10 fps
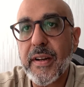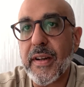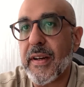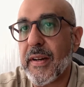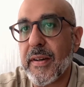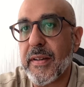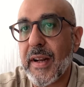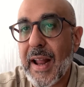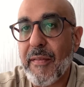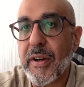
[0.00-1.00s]
the
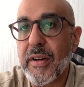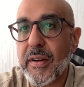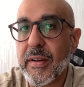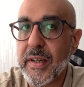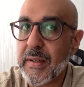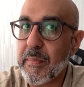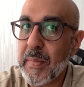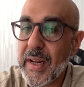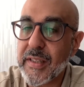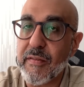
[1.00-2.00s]
lavender
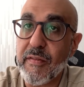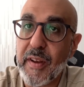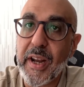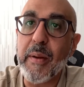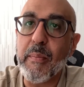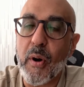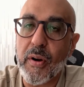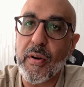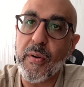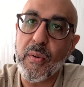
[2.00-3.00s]
plays a very
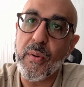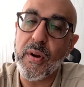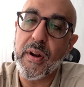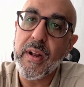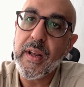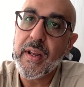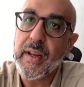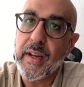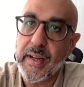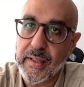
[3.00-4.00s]
important role
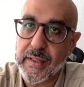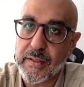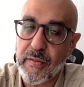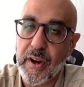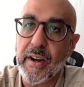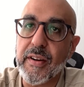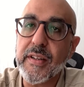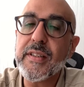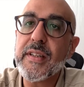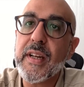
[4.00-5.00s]
in this
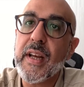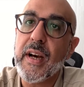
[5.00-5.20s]
fragrance.